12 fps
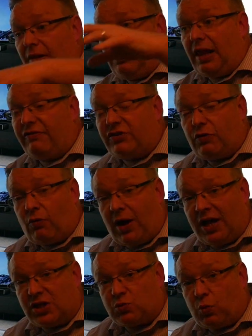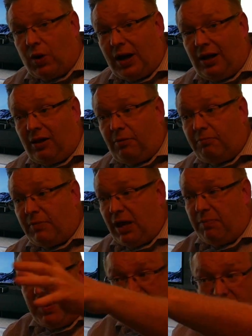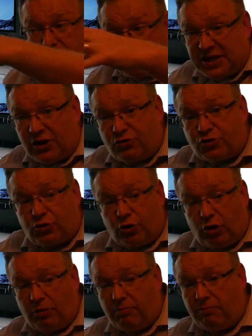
left and right as well, maybe central,